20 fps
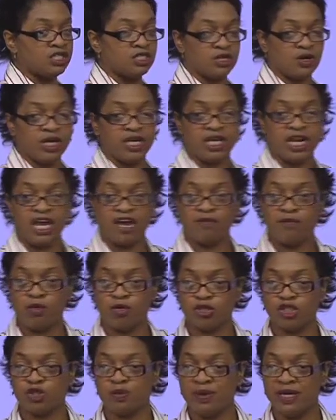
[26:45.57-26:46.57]
so I can have
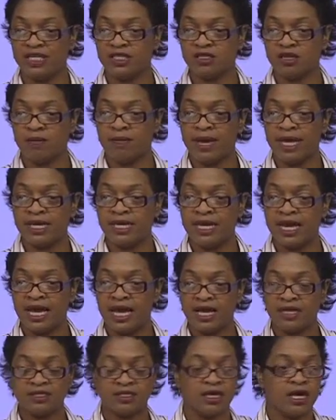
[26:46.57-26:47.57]
more space on my
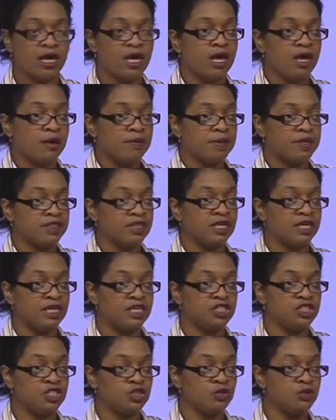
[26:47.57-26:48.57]
desk. But the
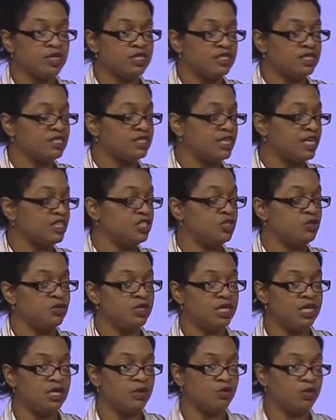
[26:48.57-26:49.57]
issue is that you
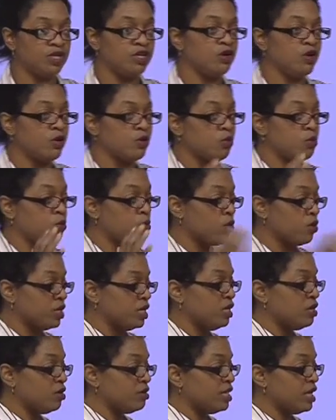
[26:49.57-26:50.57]
need, when you're
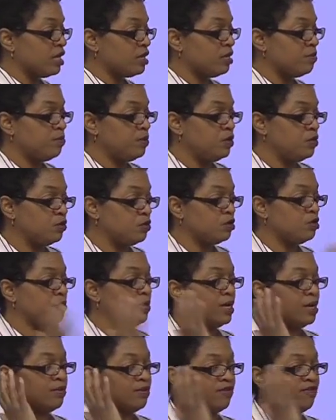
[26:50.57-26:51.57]
working on that computer, to
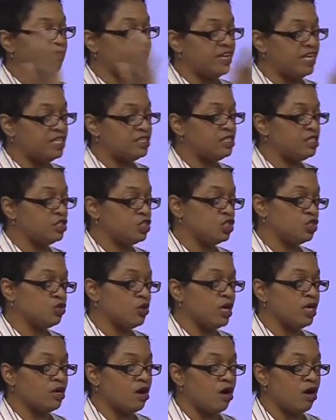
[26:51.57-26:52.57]
be able to face it
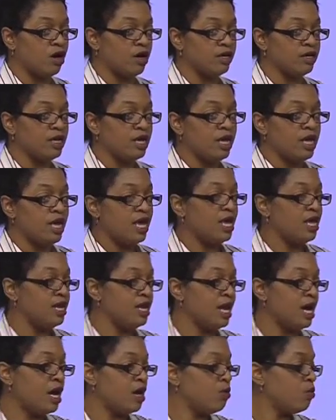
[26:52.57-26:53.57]
straight on
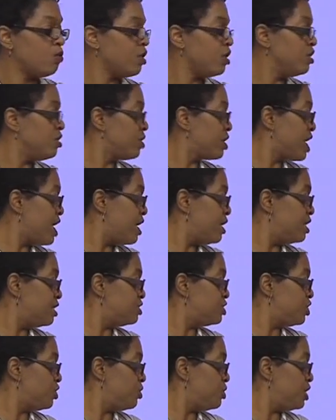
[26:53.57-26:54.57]
and not where you're kind of
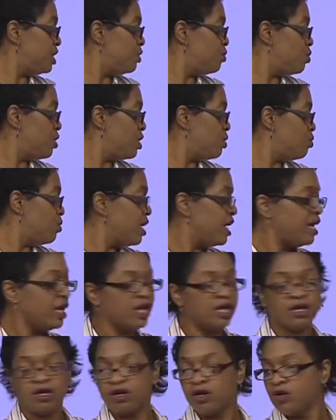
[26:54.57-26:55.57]
turning one
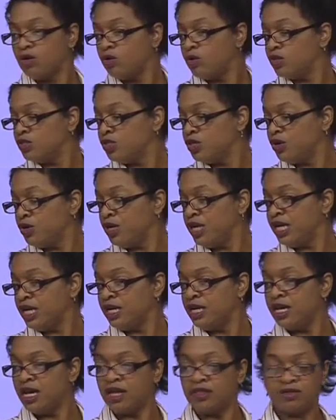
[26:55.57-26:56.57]
way or turning
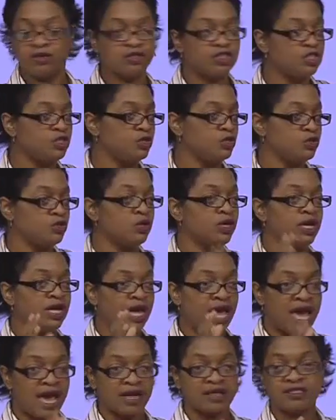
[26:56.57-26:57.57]
another to
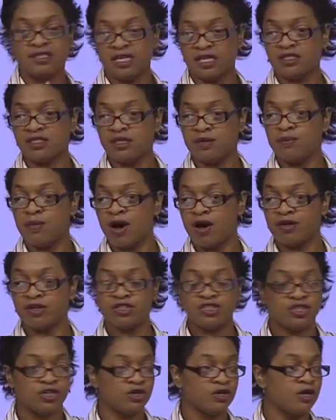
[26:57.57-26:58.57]
access the
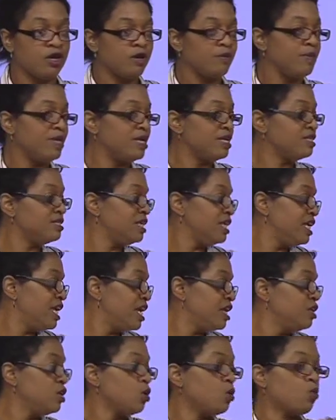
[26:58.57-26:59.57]
monitor. Because
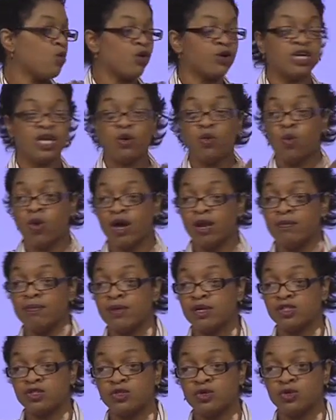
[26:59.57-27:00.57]
again, you're working one
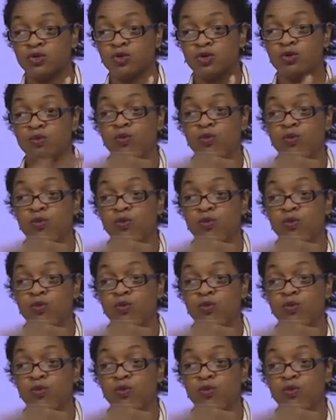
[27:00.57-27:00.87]
muscle group